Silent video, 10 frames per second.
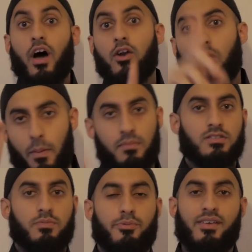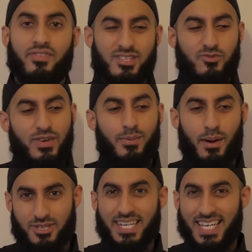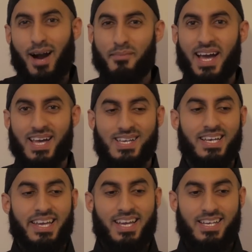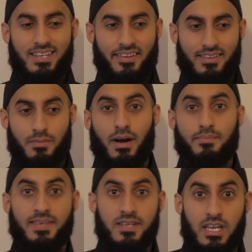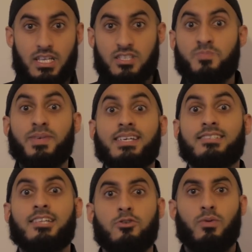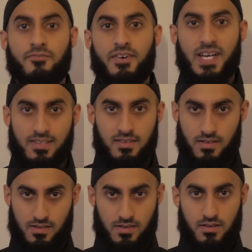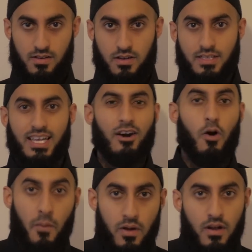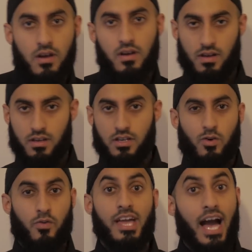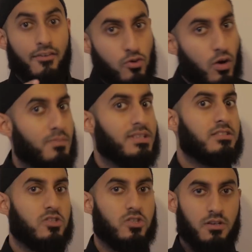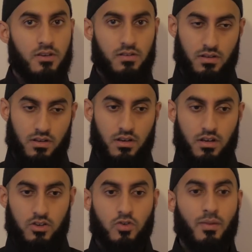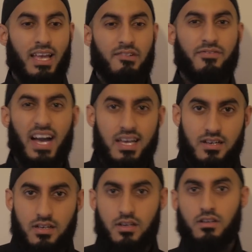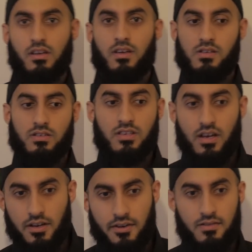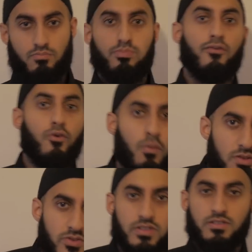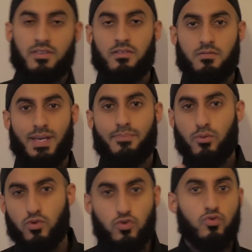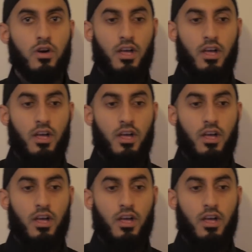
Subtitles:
that are not permissible. And this is really what I'm trying to come at. There might be speakers that you invite that are, you know, they have a wrong message. You might invite certain performances, people who do